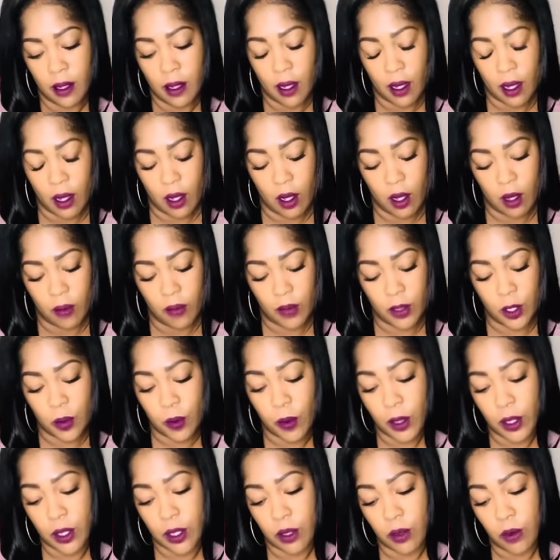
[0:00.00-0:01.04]
Um, this
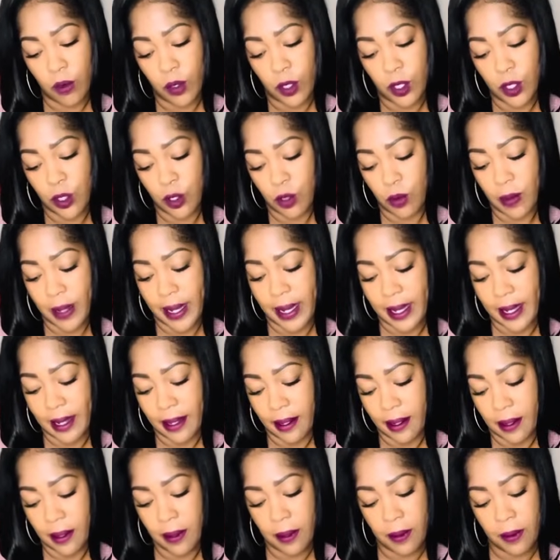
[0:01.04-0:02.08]
person wants you back.